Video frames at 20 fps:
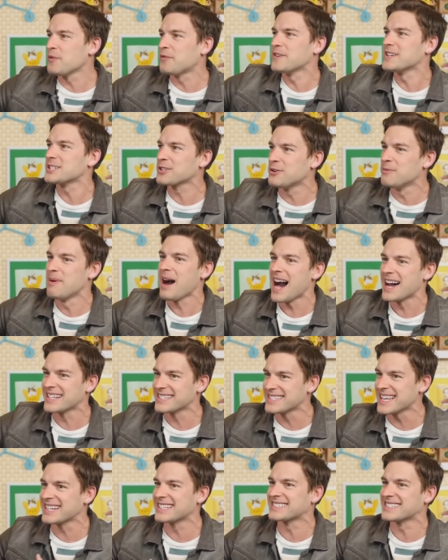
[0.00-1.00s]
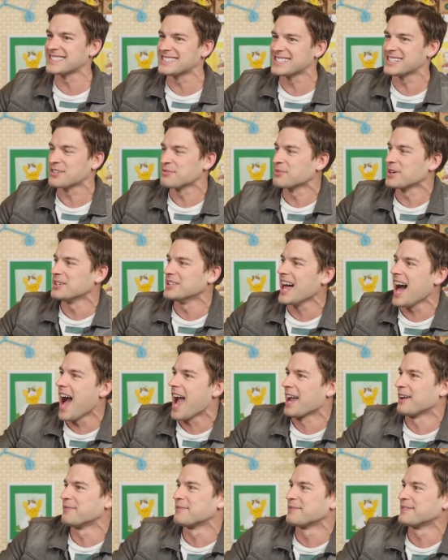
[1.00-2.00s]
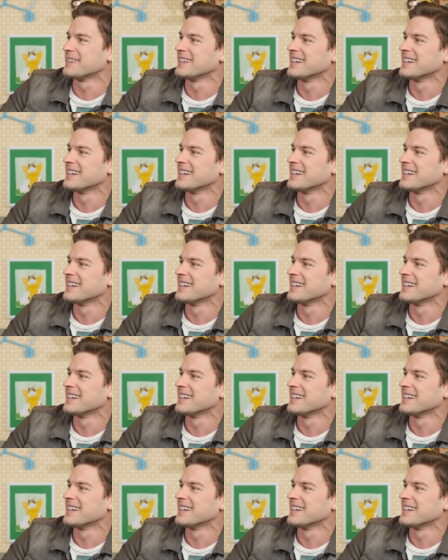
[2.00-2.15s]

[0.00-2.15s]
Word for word: physical bodies that existed in real life.